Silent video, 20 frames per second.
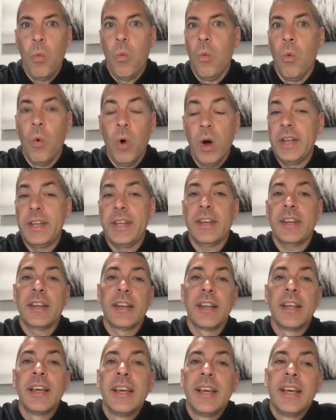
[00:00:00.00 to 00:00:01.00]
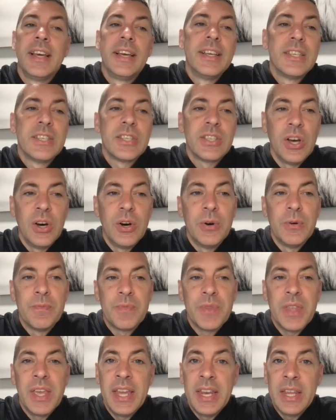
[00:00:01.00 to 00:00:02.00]
What? So
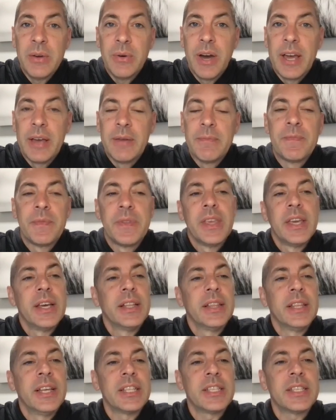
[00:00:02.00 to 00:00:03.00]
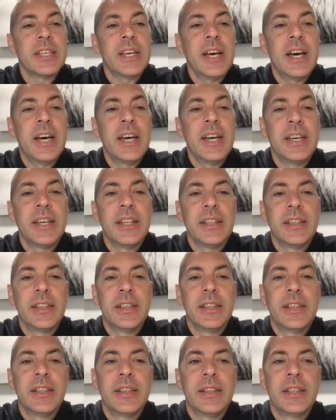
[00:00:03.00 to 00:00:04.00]
anyway, let's
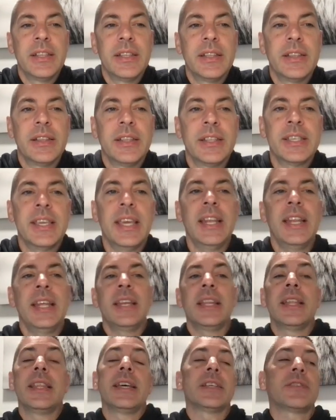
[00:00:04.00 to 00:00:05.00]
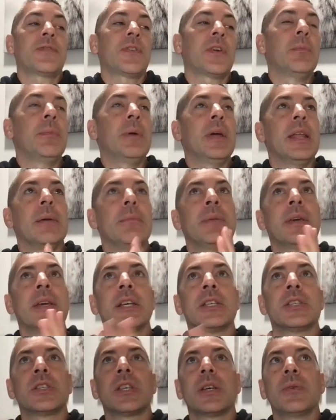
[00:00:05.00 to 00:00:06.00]
get into this for a minute,
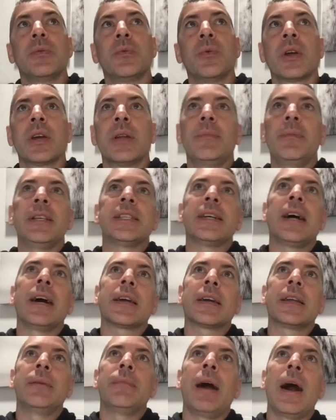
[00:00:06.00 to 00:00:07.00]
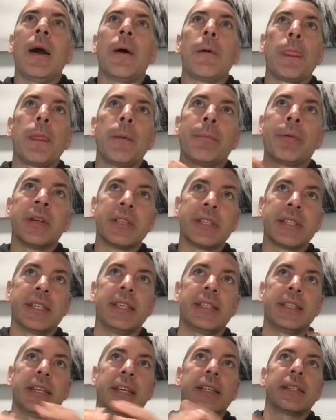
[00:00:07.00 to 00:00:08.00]
because we're going to be talking about
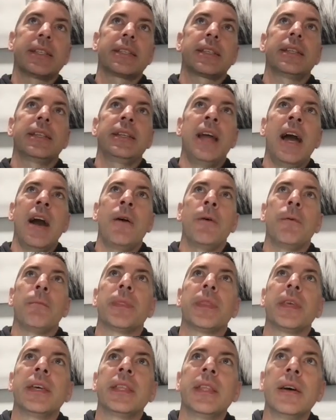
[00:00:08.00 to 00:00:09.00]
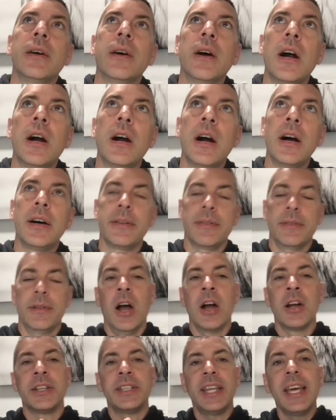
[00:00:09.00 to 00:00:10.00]
persistence. Now,
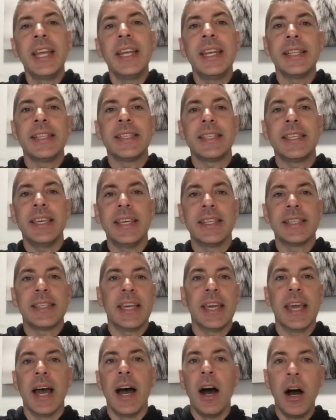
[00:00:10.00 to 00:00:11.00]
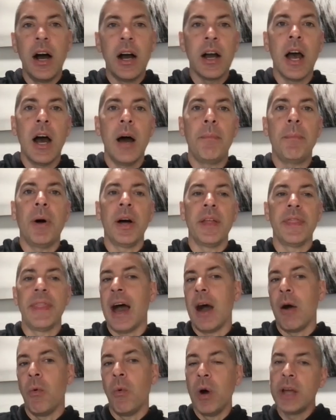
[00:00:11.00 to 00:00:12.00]
our tendency is to get hung up on
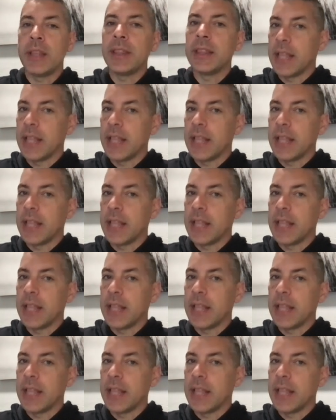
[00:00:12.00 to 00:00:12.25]
that one